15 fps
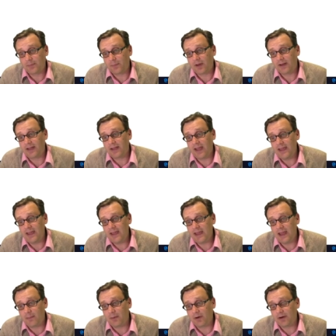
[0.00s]
is that by
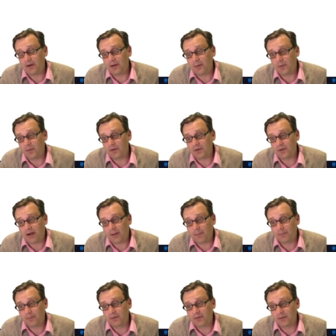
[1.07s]
taking our body
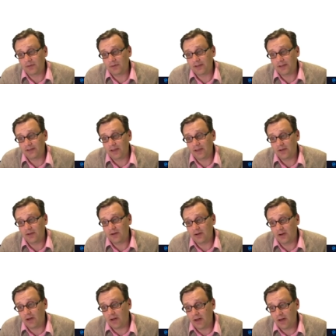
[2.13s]
temperature up to, let's say,
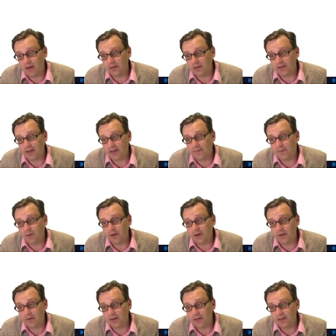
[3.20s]
39 to, say,
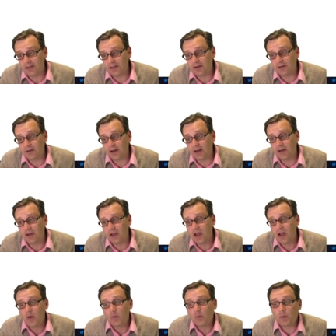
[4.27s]
40 degrees
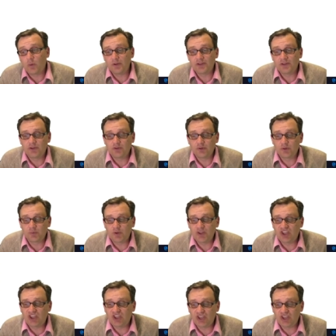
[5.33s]
centigrade, what we
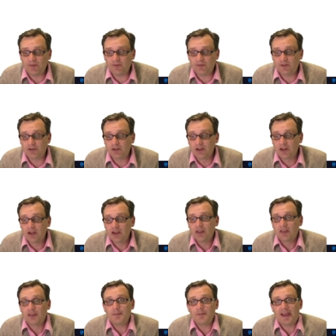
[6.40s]
do is we shift
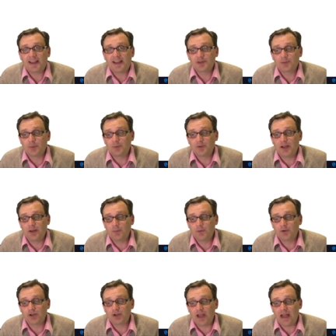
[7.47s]
the
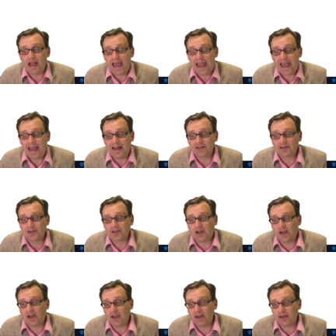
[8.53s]
maximum temperature
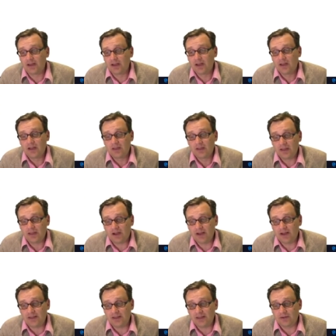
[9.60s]
outside
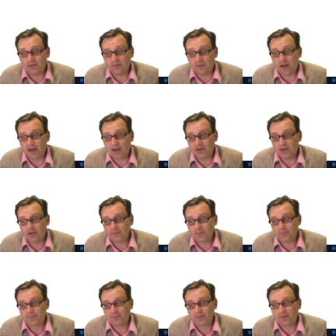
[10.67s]
the ideal
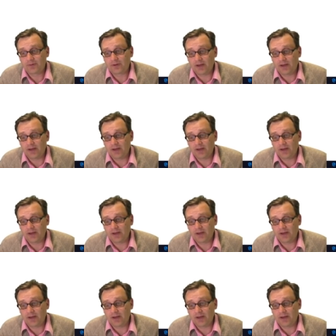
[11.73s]
range,